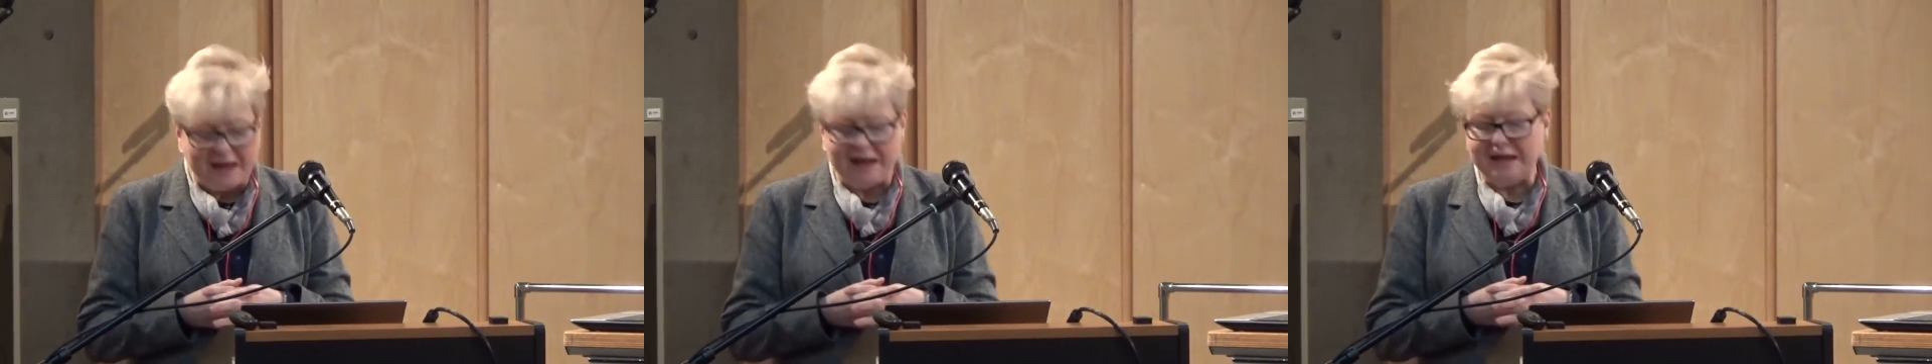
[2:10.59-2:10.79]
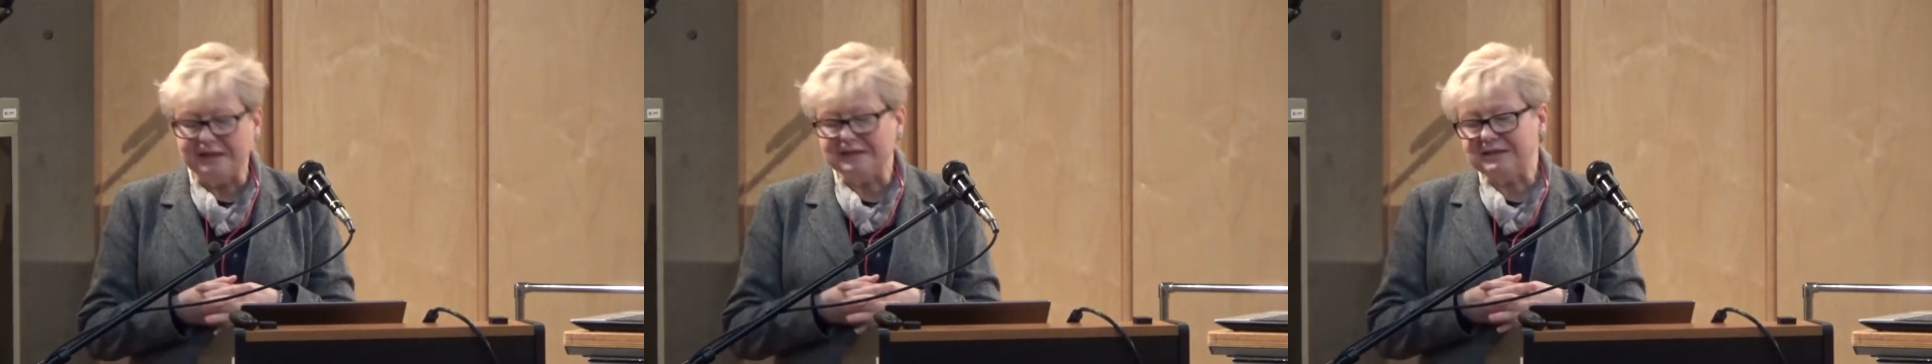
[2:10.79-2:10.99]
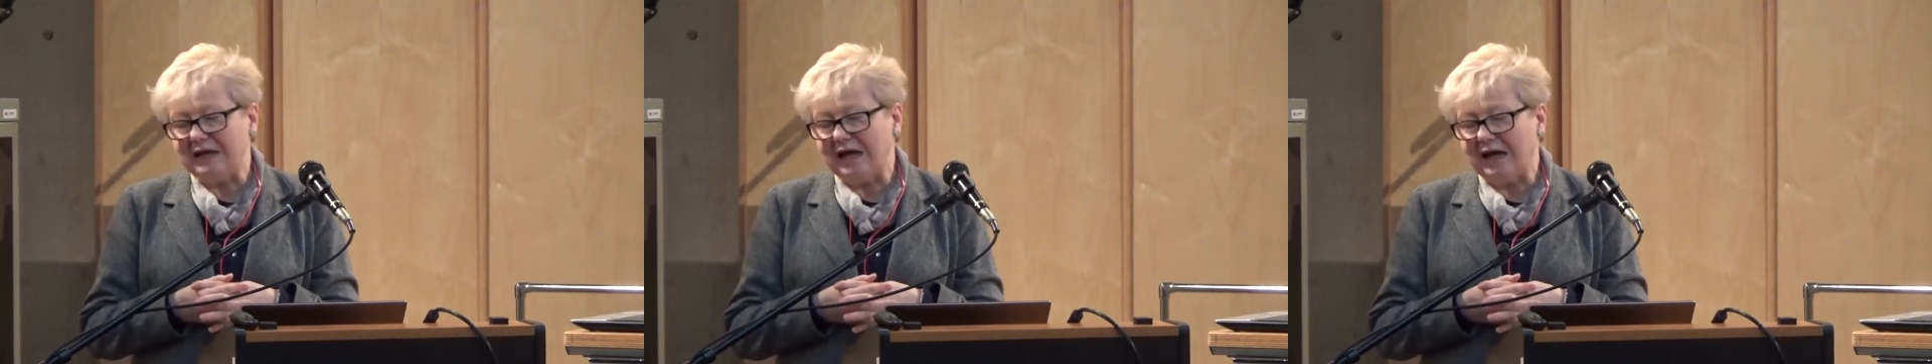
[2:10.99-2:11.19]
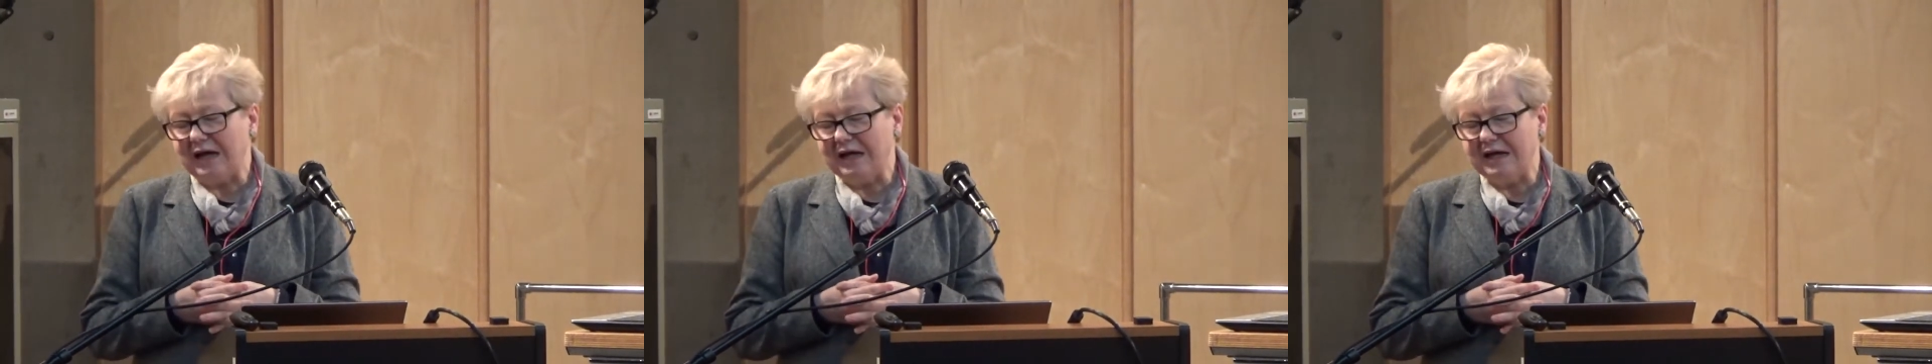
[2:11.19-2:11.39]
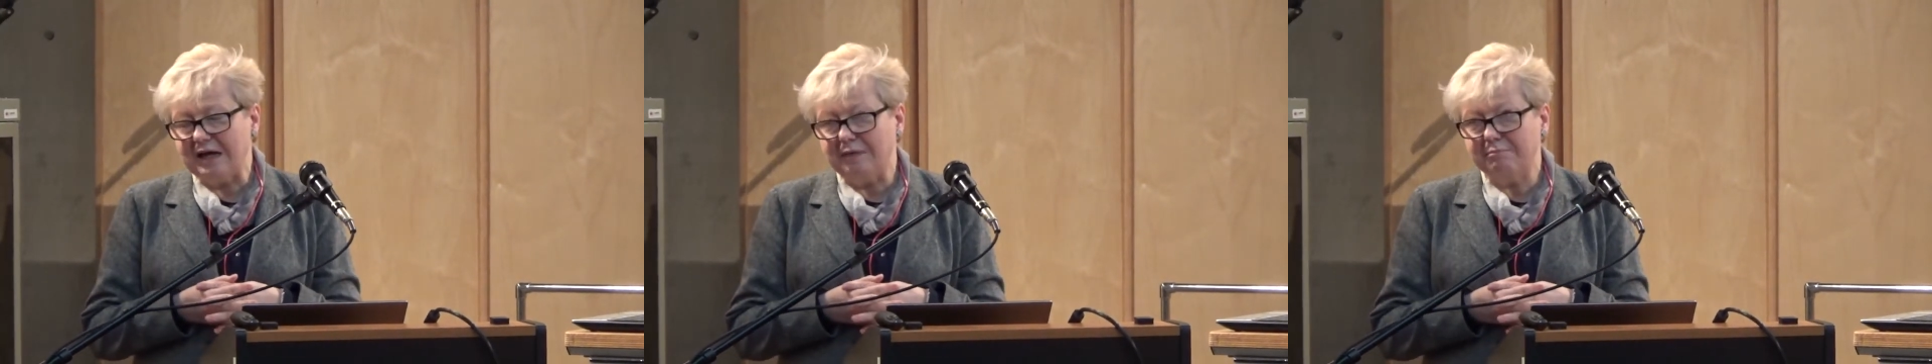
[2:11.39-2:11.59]
And
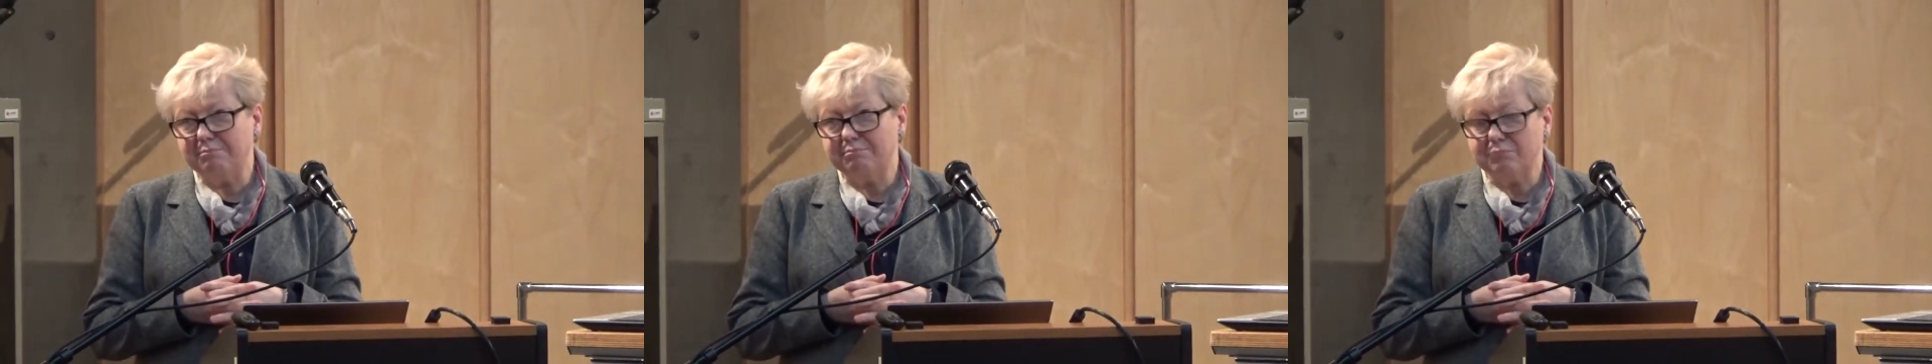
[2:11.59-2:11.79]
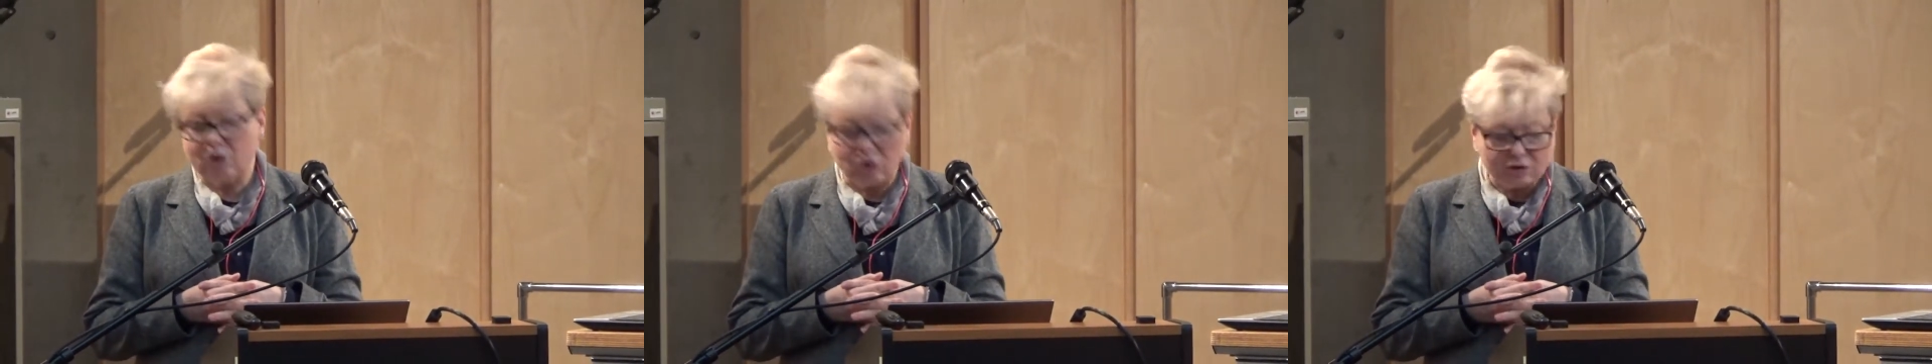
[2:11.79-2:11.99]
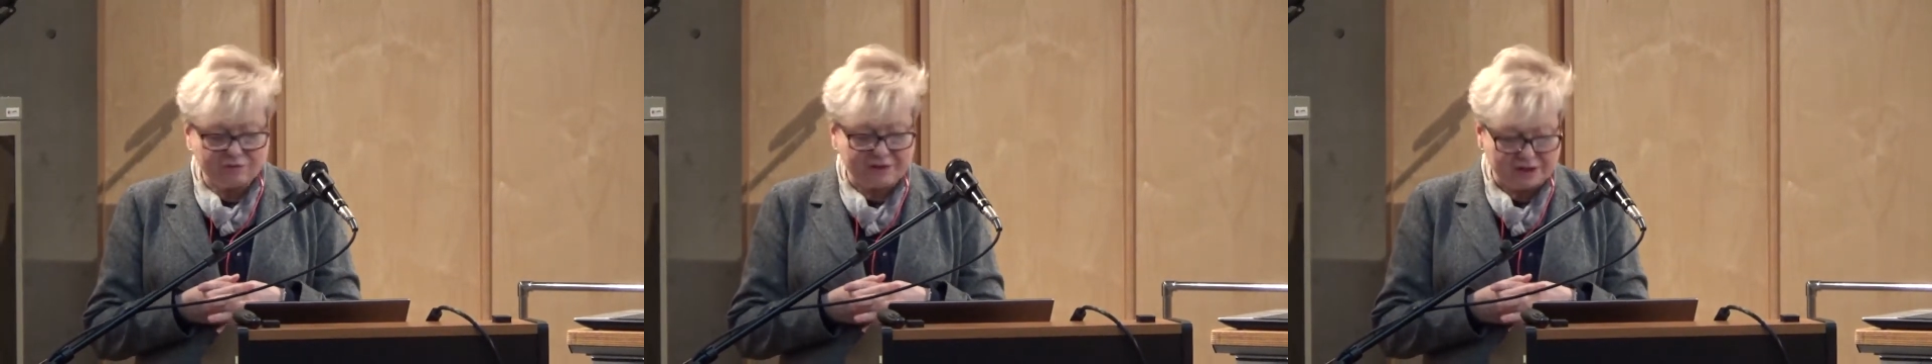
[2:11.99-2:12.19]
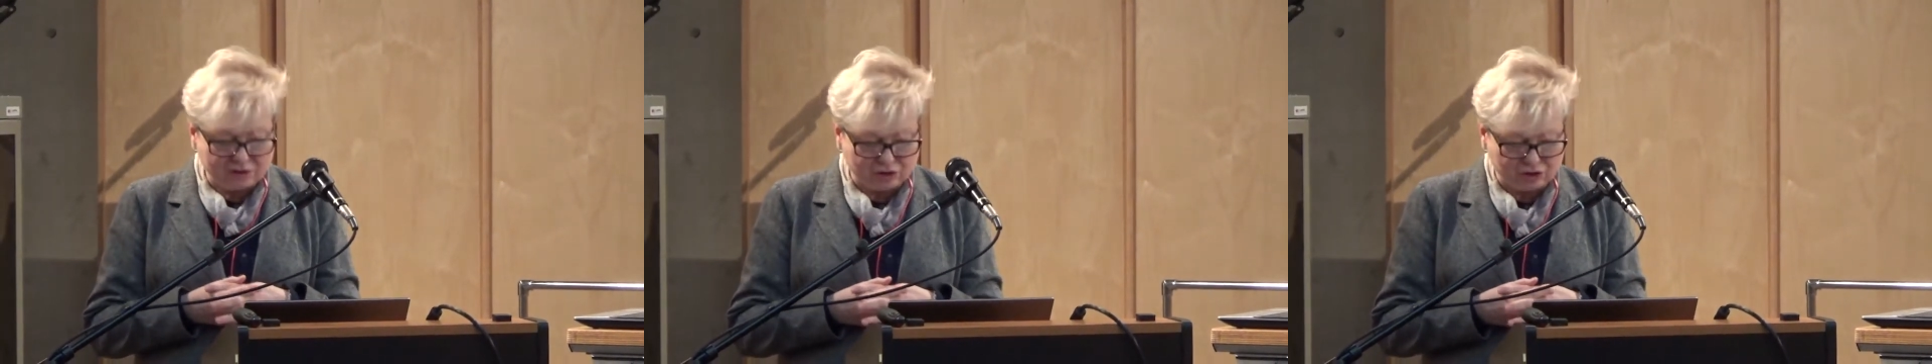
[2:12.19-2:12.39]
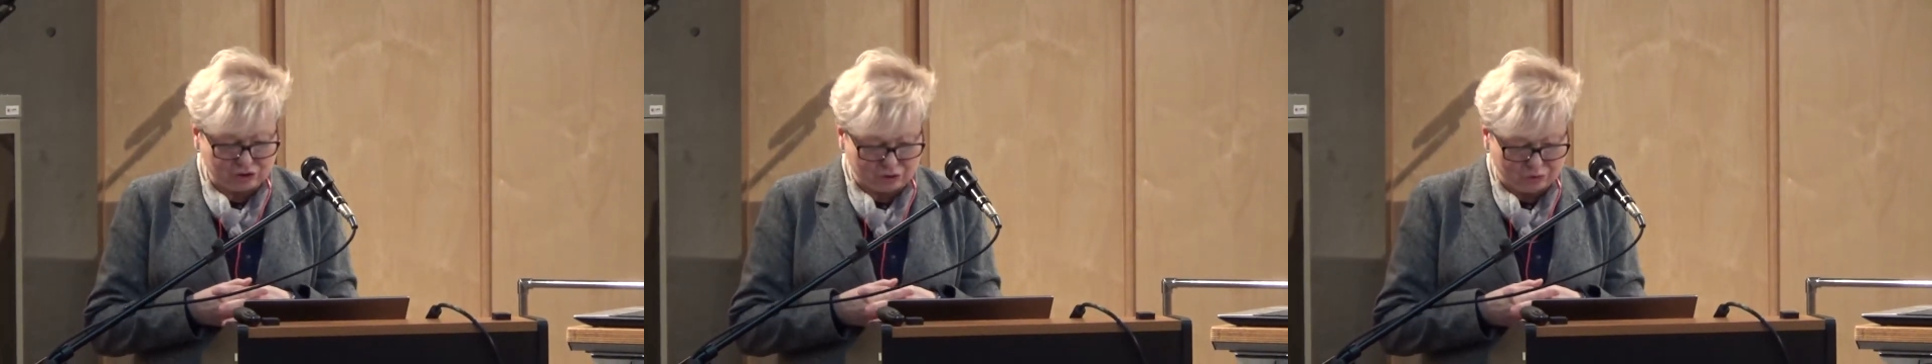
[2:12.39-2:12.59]
I am more
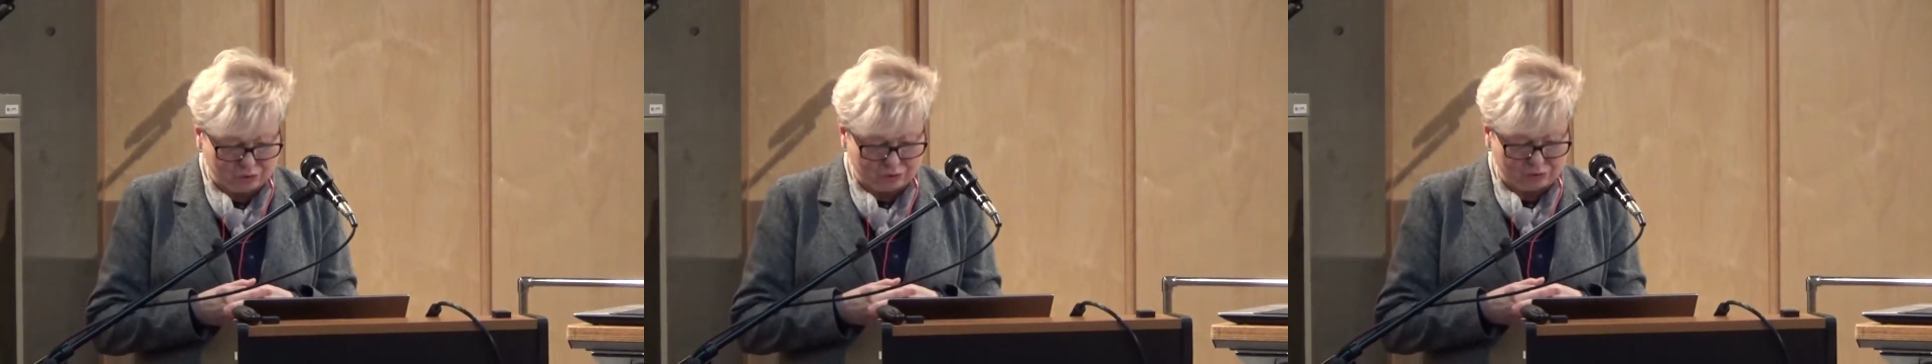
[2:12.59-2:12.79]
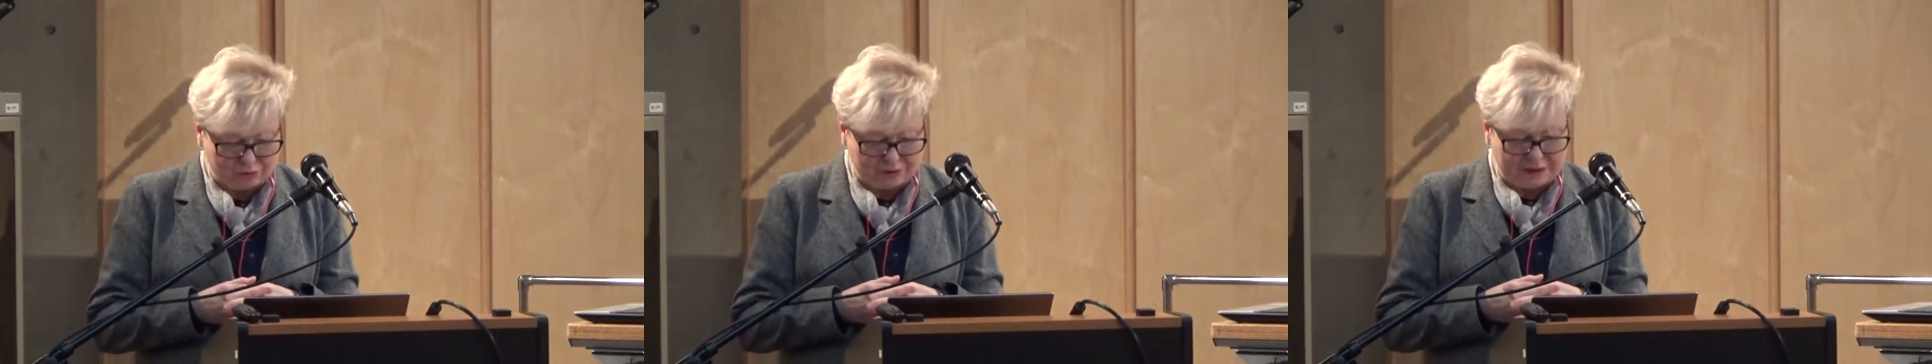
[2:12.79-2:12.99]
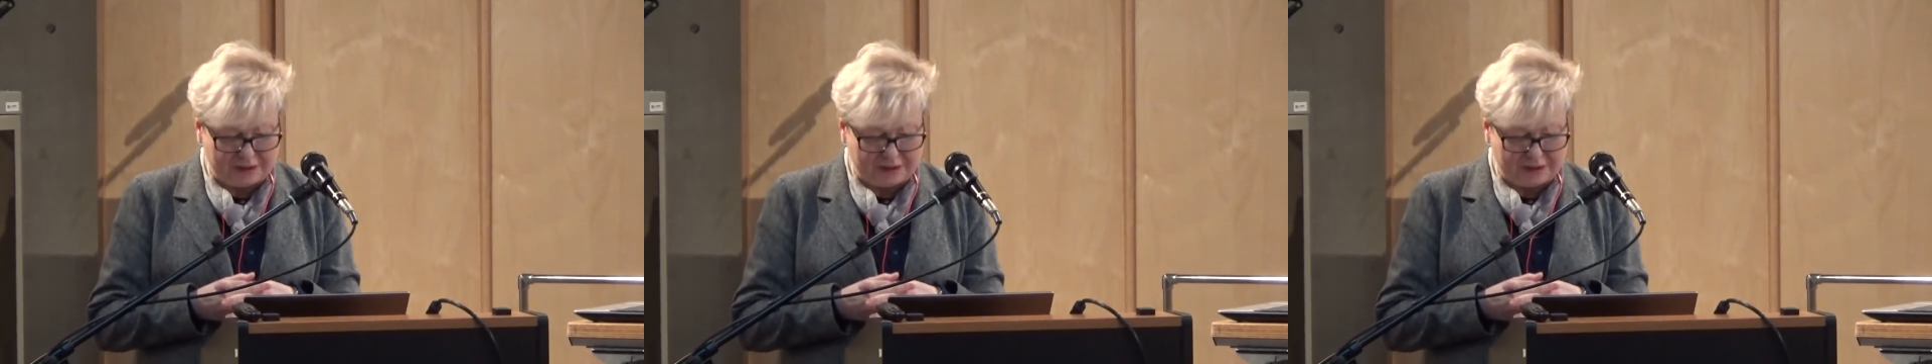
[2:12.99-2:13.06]
than sure,